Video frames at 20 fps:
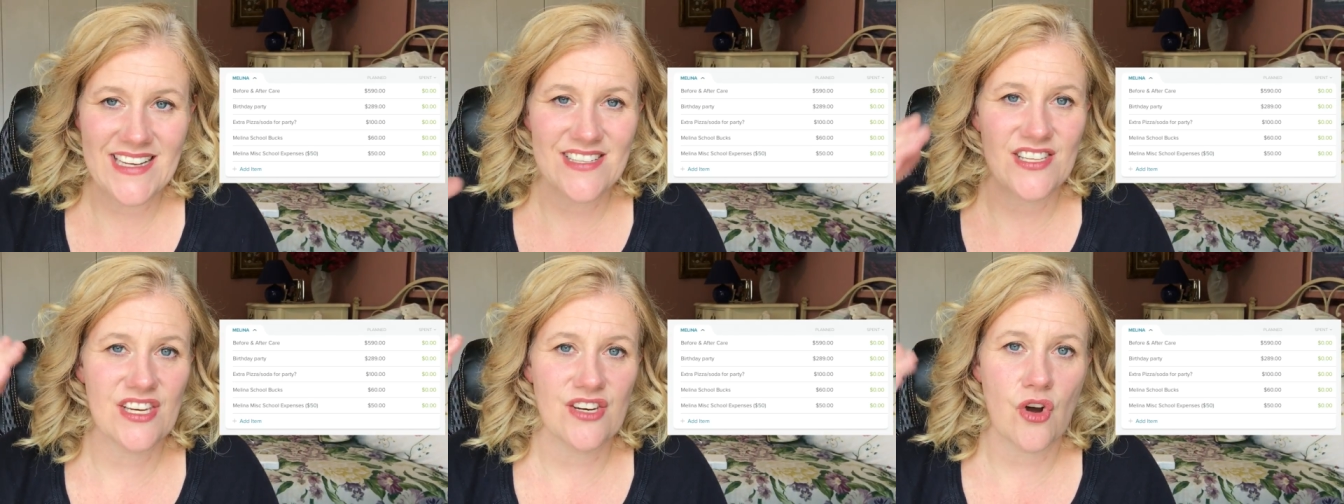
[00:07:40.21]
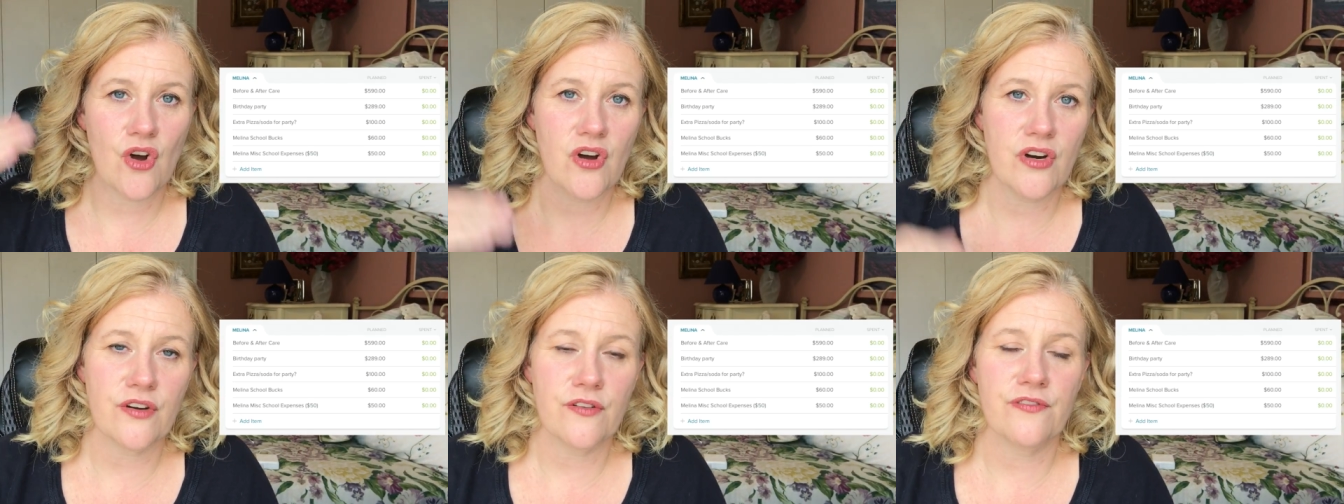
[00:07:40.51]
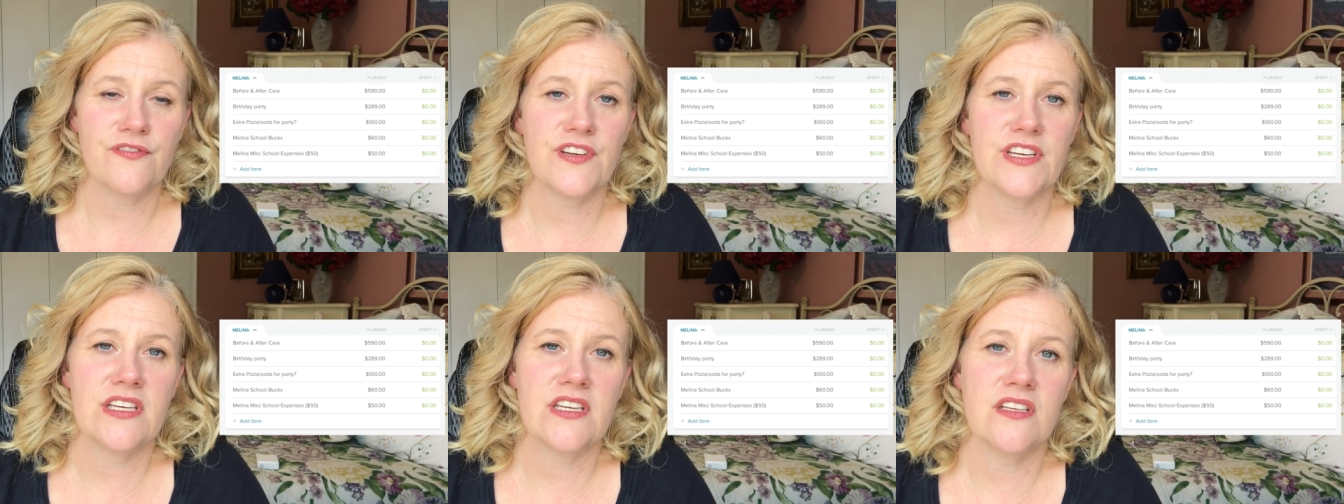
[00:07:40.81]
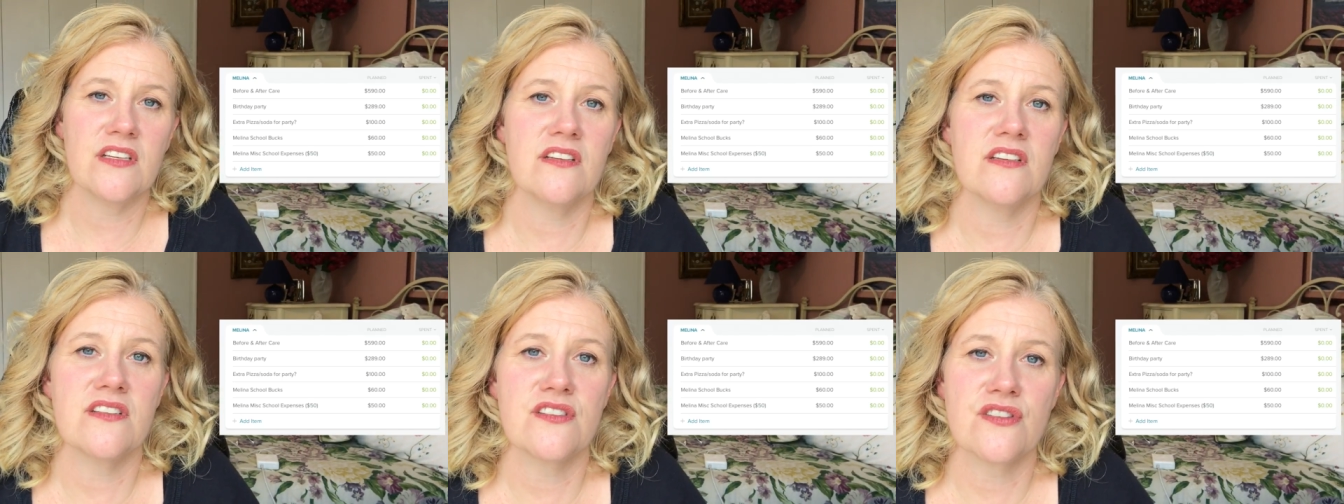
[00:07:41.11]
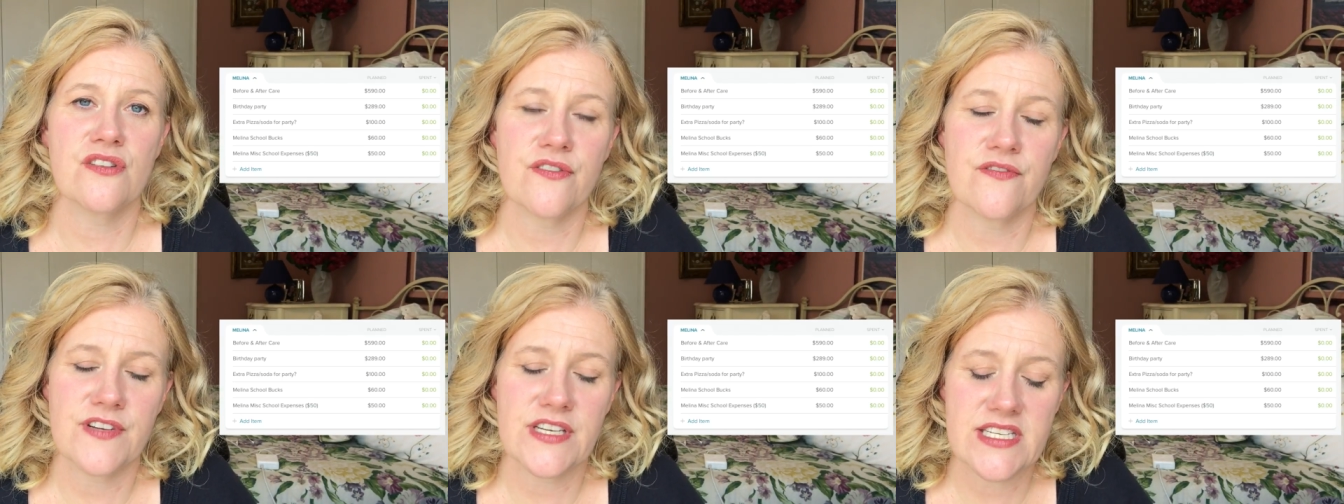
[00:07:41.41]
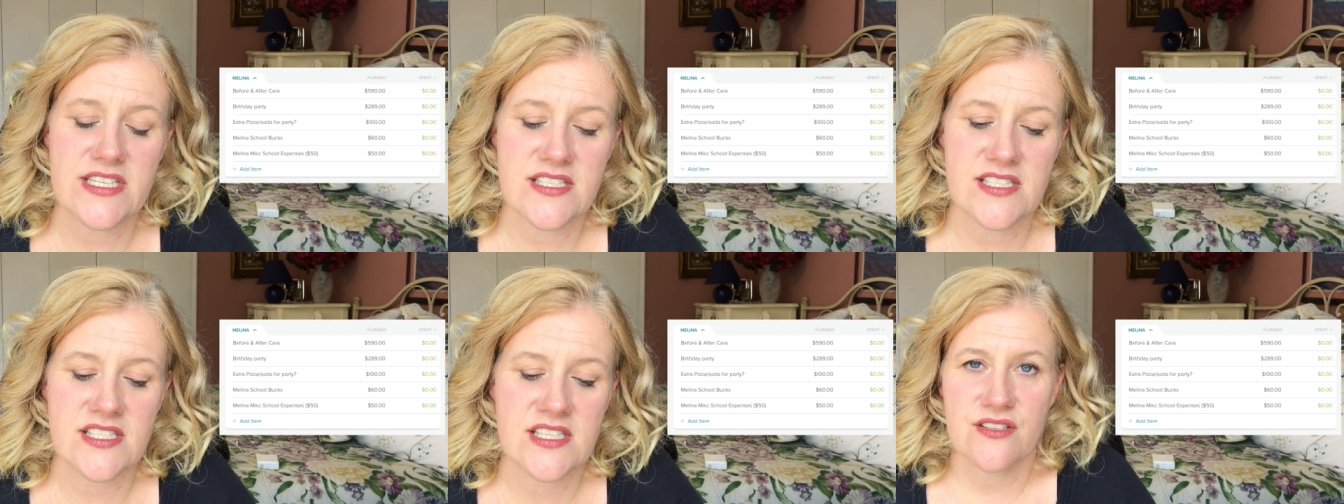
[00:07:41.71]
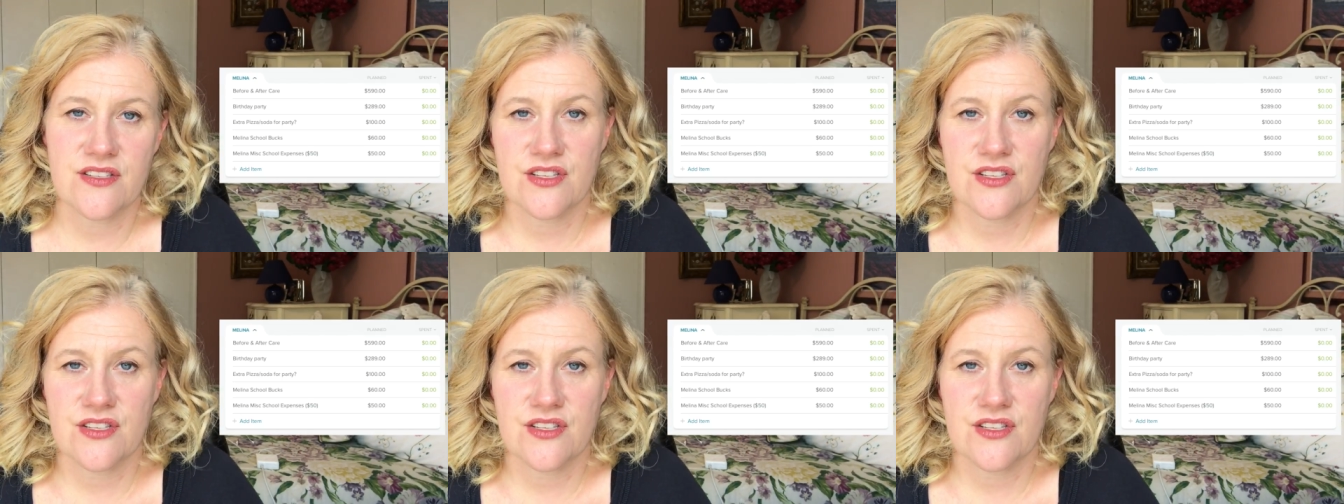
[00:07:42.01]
is an autofill service.